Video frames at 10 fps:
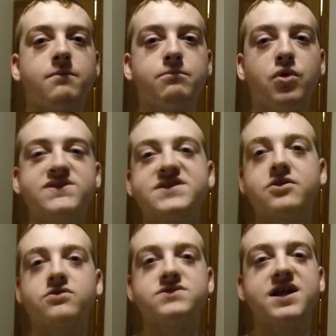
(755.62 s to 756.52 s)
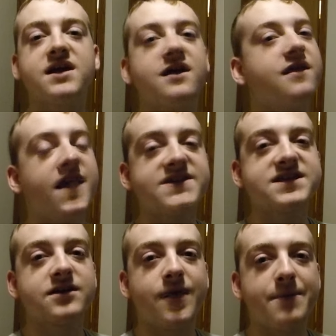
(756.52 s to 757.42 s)
Boys and girls, and that's
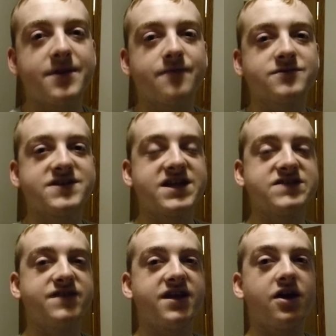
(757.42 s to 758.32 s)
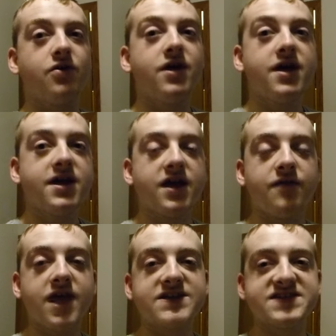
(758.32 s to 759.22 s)
gonna wrap it up for today's video.
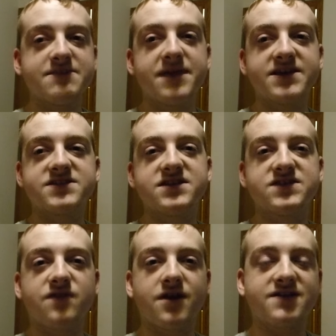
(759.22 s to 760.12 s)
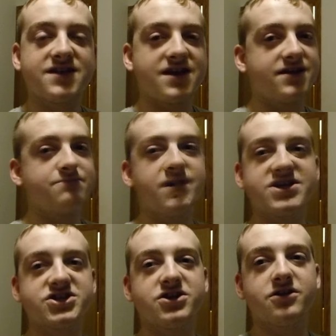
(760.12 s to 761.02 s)
If you guys did make it to this far at the ending,
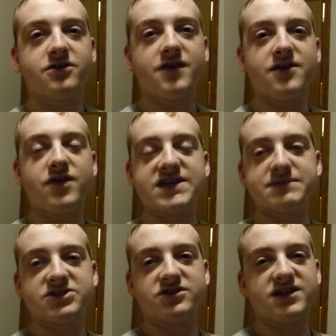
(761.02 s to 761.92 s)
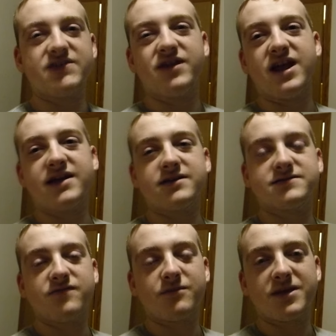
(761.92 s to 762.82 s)
make sure that you guys make sure to leave a
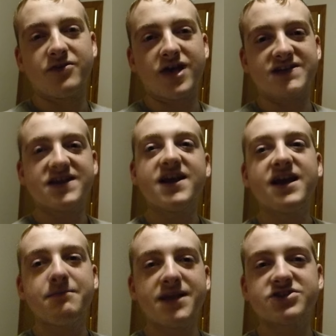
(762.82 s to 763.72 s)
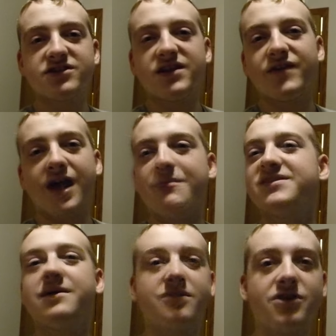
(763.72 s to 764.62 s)
like for me, you guys, and make sure to leave a
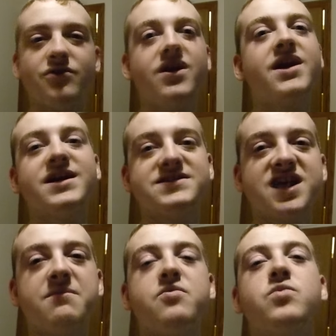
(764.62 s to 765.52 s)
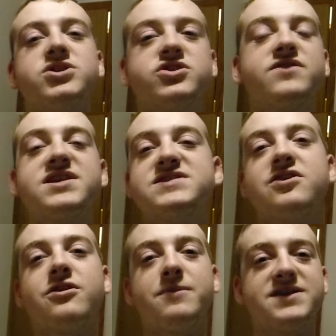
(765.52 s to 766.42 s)
comment down below and tell me which of these
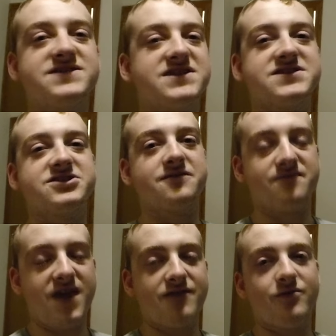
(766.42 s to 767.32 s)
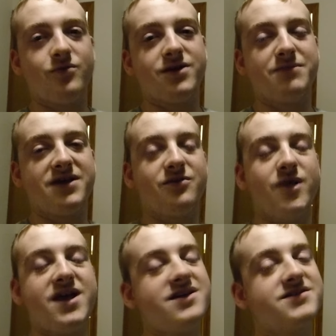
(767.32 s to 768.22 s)
starter pet snakes is your favorite one, by the
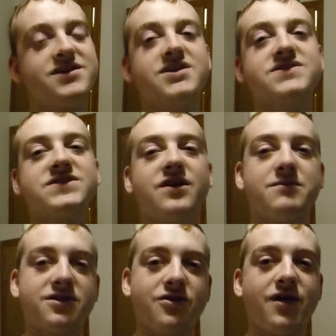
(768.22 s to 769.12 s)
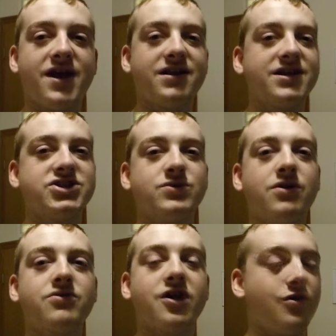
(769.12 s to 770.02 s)
way. So I'm gonna go ahead and let you
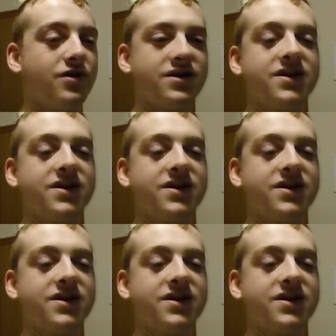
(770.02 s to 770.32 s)
all go.